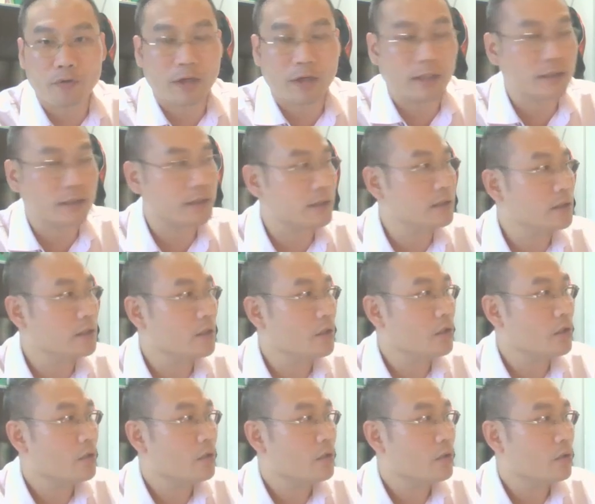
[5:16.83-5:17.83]
function.
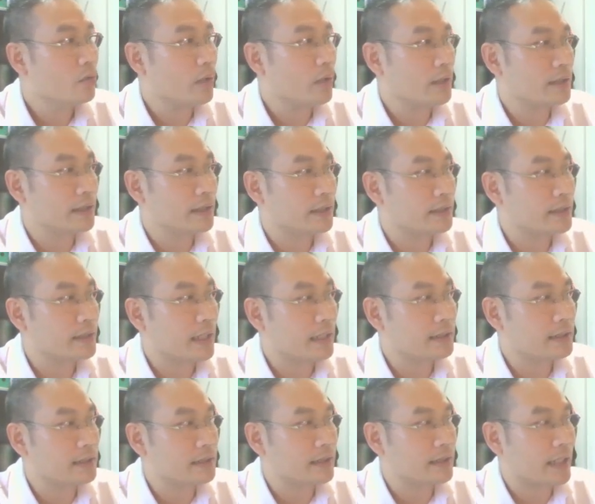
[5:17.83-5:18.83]
What it
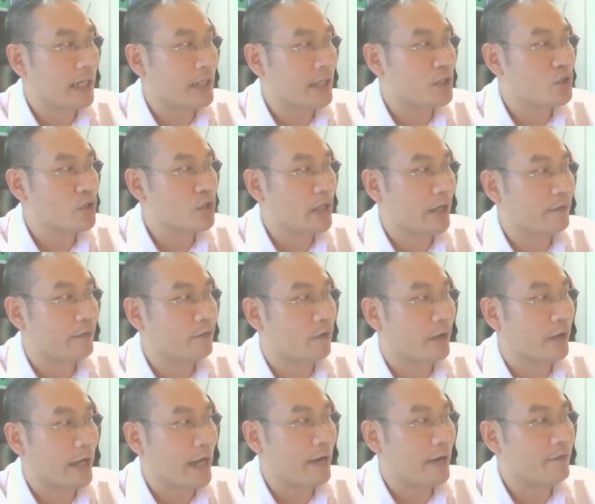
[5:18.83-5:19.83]
does is that I check
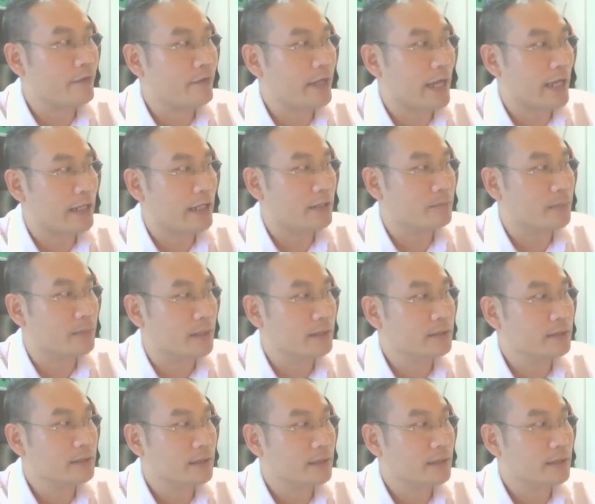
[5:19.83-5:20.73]
for every element.